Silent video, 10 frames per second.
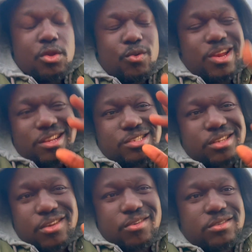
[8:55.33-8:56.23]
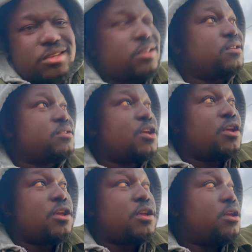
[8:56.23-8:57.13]
When I say young kids,
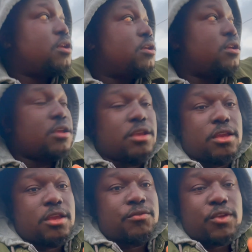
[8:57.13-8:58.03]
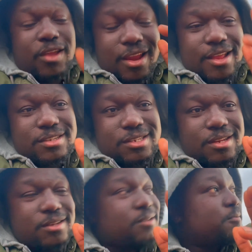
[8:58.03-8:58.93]
if you got less
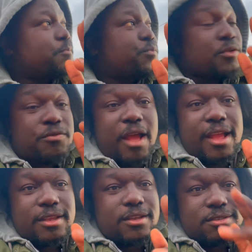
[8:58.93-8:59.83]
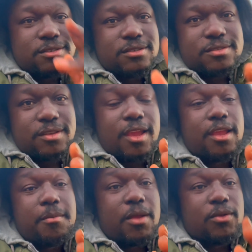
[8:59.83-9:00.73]
than 5 years in this
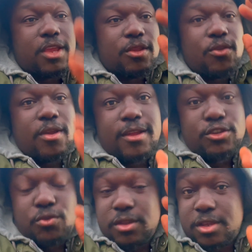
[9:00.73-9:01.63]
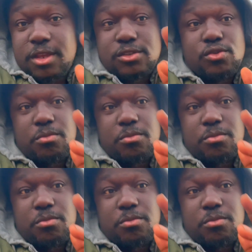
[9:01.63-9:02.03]
game, I don't care your age, you a kid to